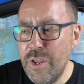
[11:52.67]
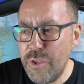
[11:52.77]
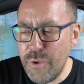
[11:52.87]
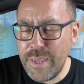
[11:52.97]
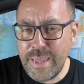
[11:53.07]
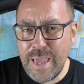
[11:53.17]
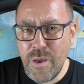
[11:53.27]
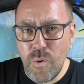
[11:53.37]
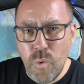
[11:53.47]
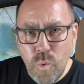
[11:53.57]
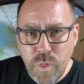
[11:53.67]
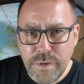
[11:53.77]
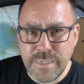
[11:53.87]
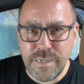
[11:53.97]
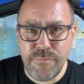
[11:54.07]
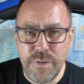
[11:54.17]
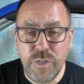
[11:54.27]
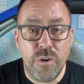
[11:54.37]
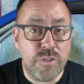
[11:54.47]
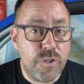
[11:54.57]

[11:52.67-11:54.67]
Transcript: you can get all those different shots,